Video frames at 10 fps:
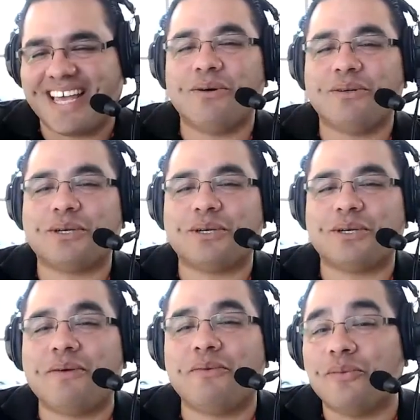so
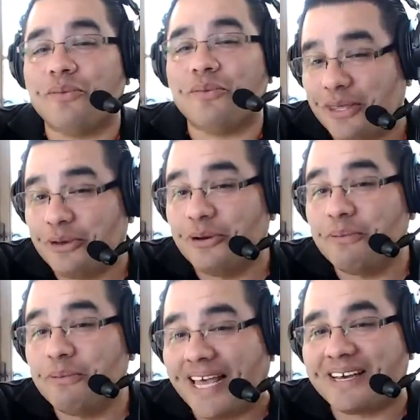can you
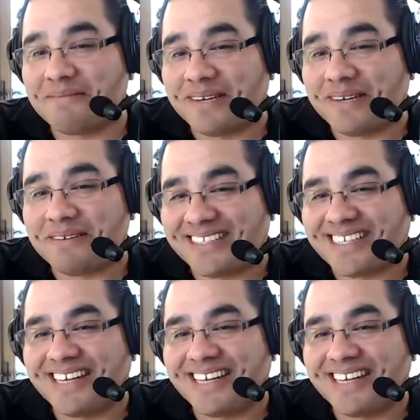make a commitment